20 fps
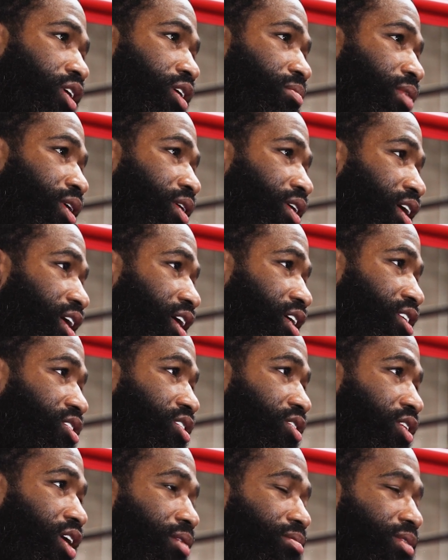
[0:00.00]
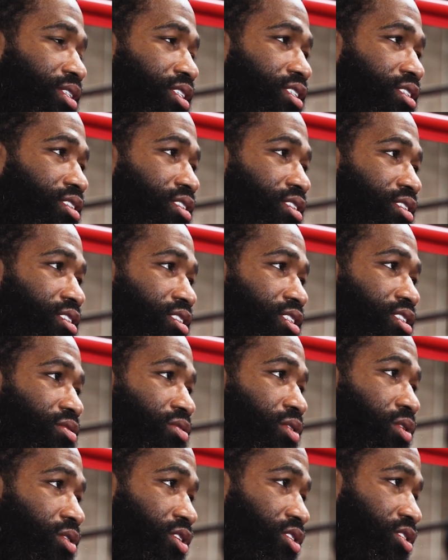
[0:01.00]
Deontay DeBron
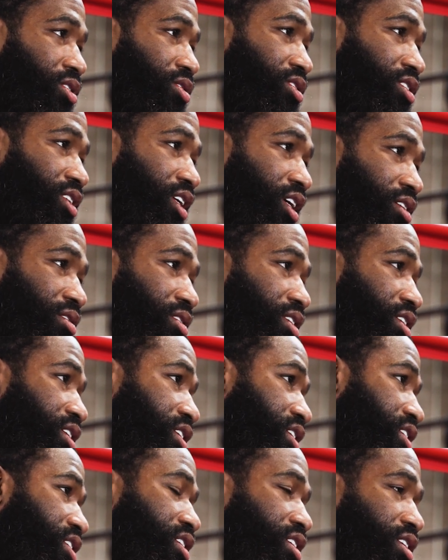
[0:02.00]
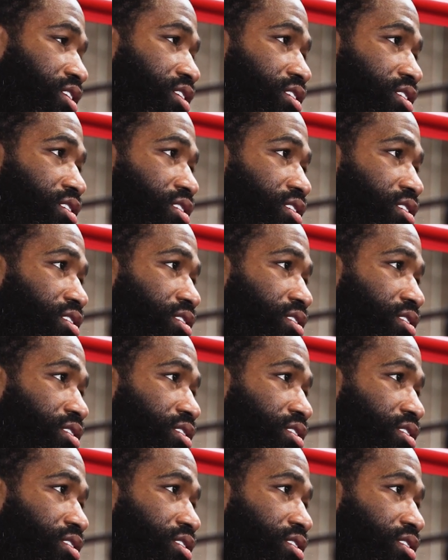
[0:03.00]
from Tuscaloosa, Alabama.